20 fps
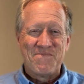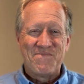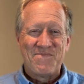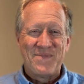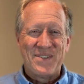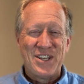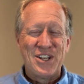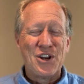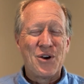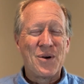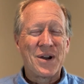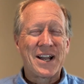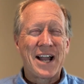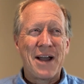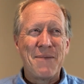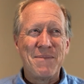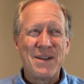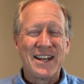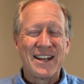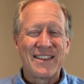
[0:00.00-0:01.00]
You know, it
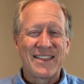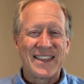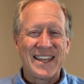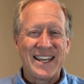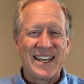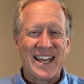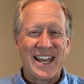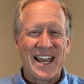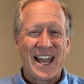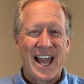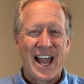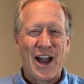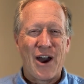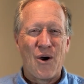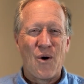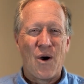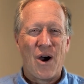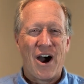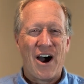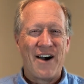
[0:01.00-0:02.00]
got me to thinking
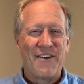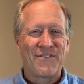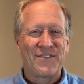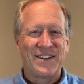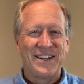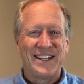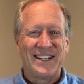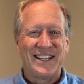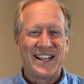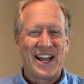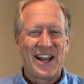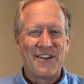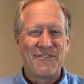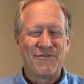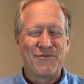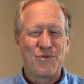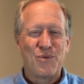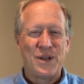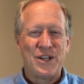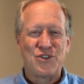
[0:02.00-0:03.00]
how often in
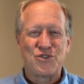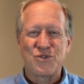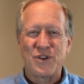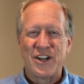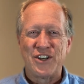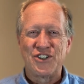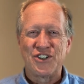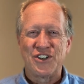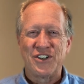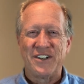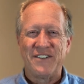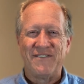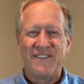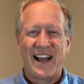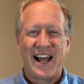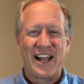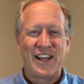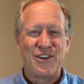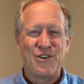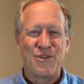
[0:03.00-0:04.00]
life we treasure and
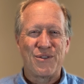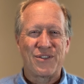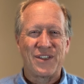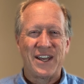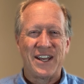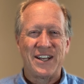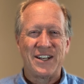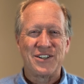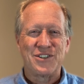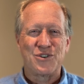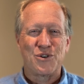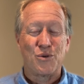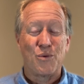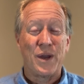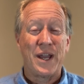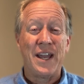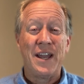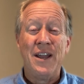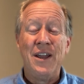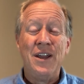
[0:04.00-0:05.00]
value things, or
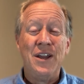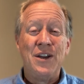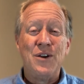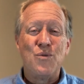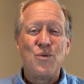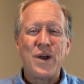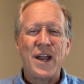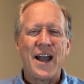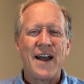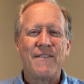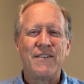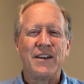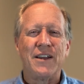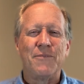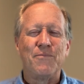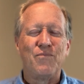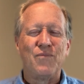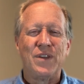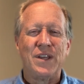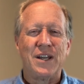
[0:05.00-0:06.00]
we have
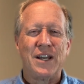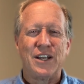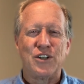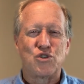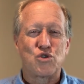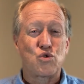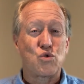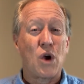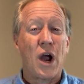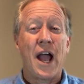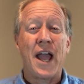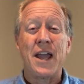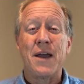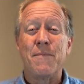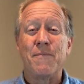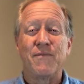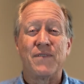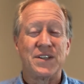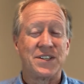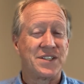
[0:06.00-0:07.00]
a
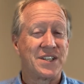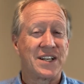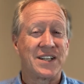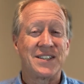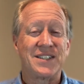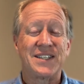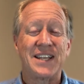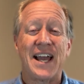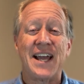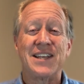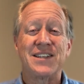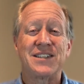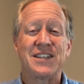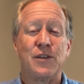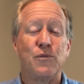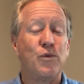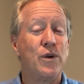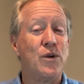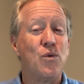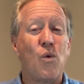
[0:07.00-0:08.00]
triumph, a success,
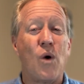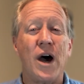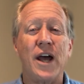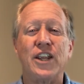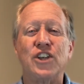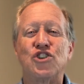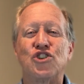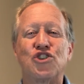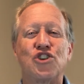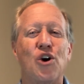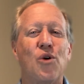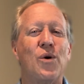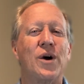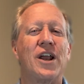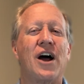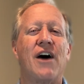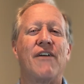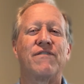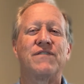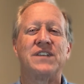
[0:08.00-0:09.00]
and we want to show it
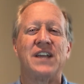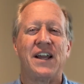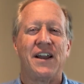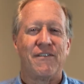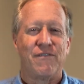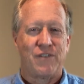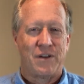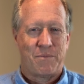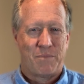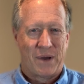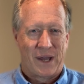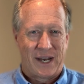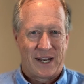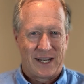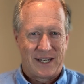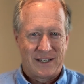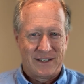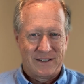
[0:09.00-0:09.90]
off to everybody.